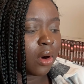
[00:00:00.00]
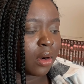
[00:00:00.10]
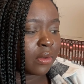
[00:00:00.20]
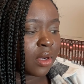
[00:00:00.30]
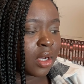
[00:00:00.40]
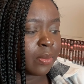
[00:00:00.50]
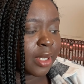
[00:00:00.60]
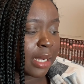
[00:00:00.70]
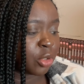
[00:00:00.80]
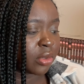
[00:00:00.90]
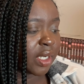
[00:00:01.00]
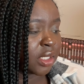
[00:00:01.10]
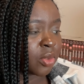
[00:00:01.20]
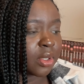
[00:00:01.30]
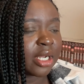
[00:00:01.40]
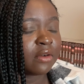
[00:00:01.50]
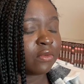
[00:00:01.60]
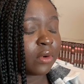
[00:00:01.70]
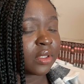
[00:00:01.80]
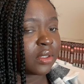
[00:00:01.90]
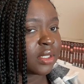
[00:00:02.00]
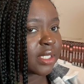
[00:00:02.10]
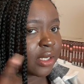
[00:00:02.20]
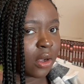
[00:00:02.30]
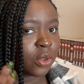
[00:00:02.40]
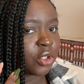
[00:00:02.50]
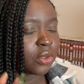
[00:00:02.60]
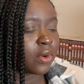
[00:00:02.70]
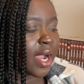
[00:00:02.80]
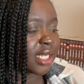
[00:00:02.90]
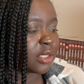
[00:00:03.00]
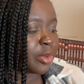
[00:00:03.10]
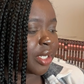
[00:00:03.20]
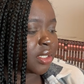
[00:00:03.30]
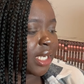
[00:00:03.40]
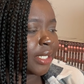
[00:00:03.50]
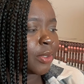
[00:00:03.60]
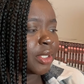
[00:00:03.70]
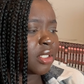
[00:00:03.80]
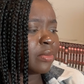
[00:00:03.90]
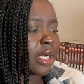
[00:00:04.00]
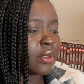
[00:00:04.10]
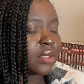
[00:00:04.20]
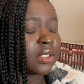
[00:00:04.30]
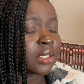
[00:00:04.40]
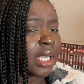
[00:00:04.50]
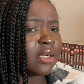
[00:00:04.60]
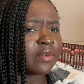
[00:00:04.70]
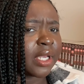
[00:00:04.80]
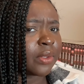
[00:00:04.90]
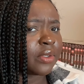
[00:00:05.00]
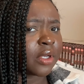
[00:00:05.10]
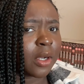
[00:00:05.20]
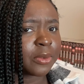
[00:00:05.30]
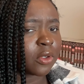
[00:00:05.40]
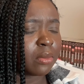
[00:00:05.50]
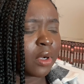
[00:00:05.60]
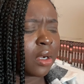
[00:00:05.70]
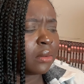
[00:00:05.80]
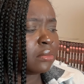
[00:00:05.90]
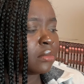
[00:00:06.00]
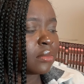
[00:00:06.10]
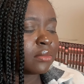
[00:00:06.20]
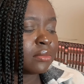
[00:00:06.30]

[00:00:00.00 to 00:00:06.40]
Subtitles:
horror, but I'm trying this one out for the psychological aspect. I know it's about this kind of helicopter mom.